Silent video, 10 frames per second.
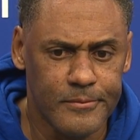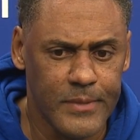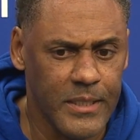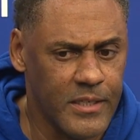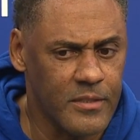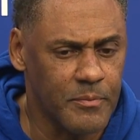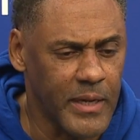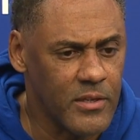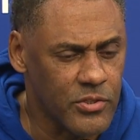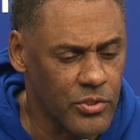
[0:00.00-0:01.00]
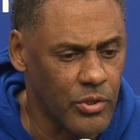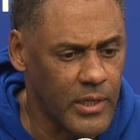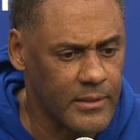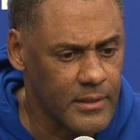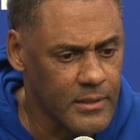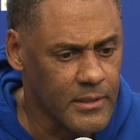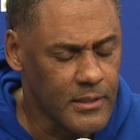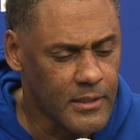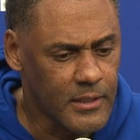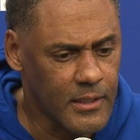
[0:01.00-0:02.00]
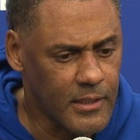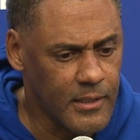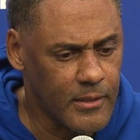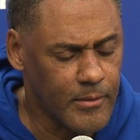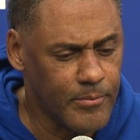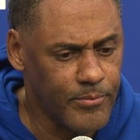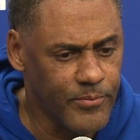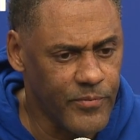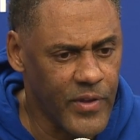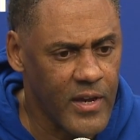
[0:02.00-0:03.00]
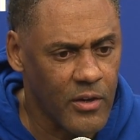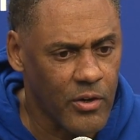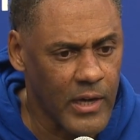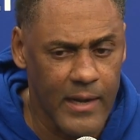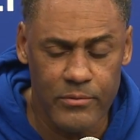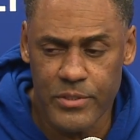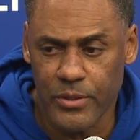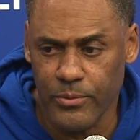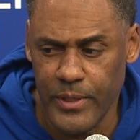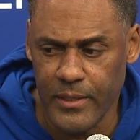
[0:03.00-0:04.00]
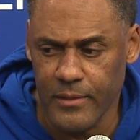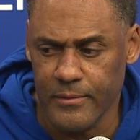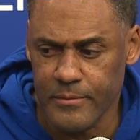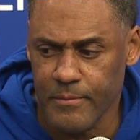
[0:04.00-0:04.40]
Me just making sure I vet it all out so we can